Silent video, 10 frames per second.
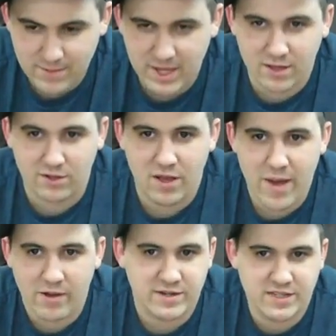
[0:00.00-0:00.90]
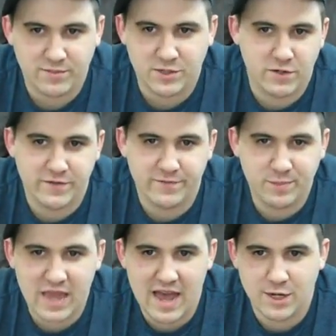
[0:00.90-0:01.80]
Maybe he'll come out in some sort of
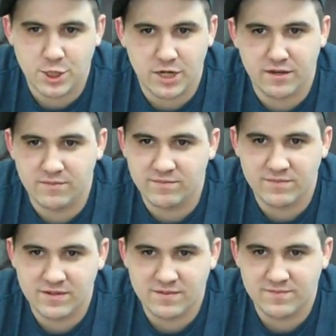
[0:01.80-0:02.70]
Catachan.